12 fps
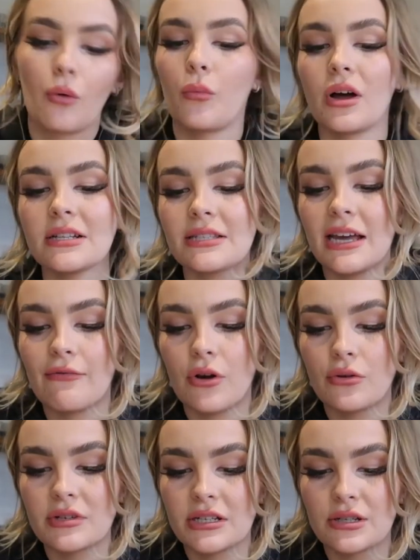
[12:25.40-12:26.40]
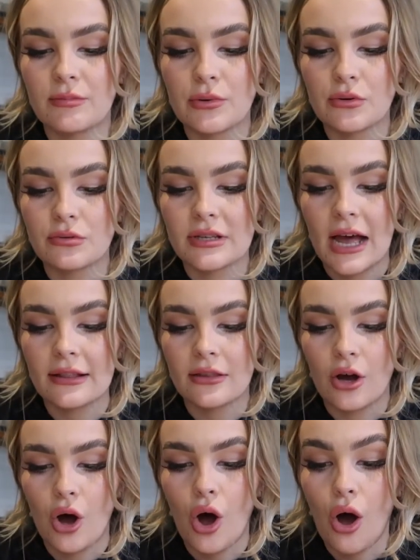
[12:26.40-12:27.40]
Once they're rolled into balls, add
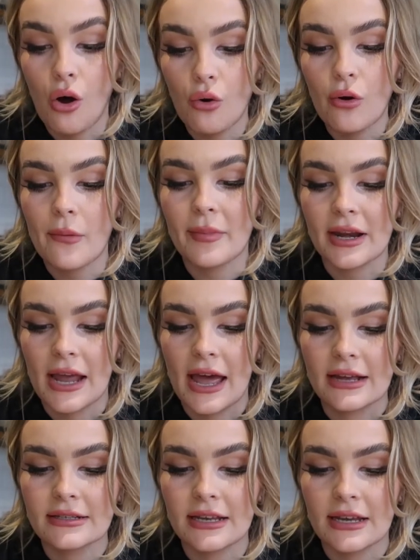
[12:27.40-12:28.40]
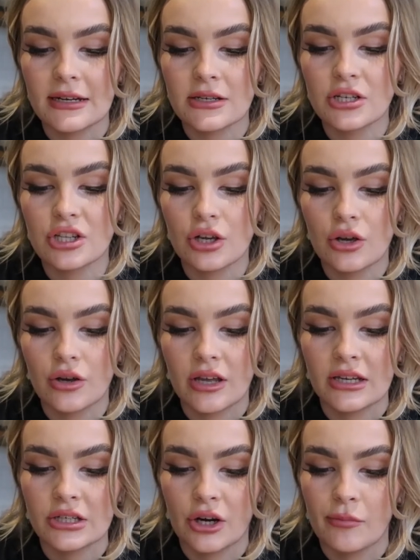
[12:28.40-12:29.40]
the whole mini eggs into the
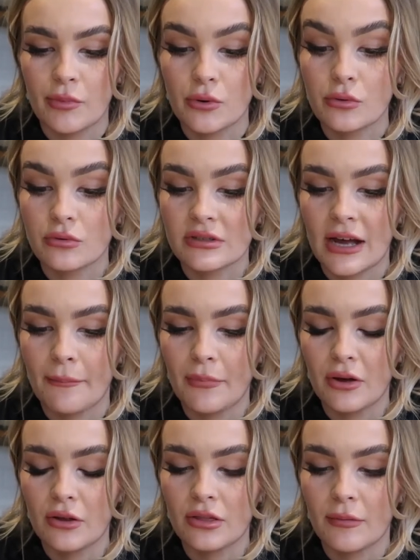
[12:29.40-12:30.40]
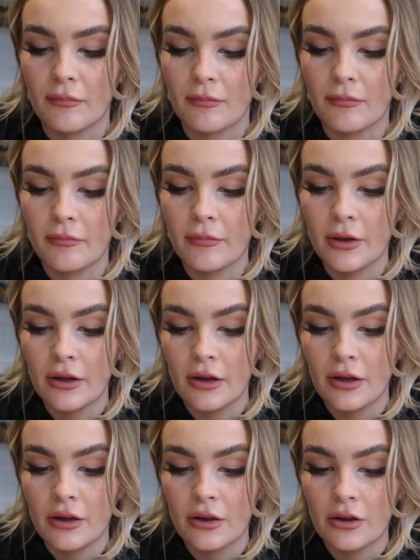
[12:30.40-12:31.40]
cookie dough balls and put them
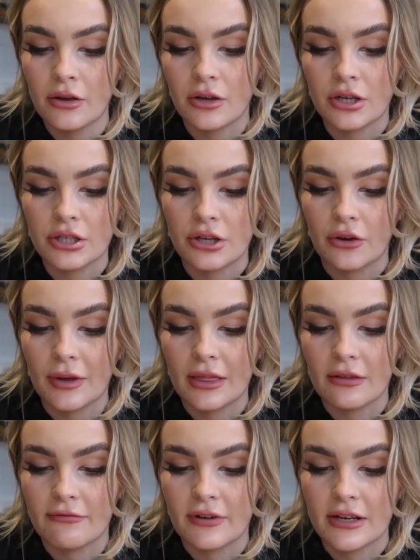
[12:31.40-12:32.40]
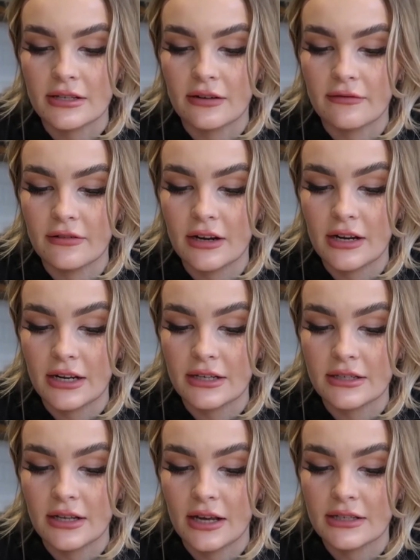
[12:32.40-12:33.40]
cookie dough in the freezer for at
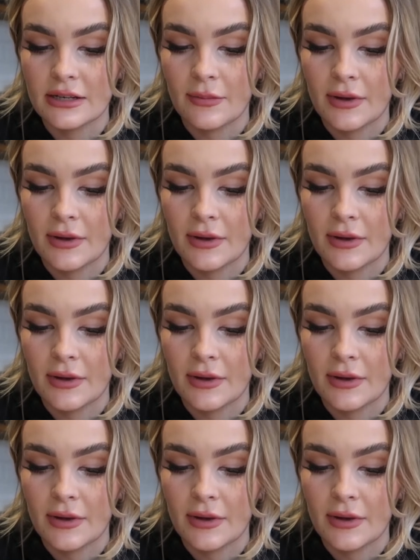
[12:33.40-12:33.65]
least 30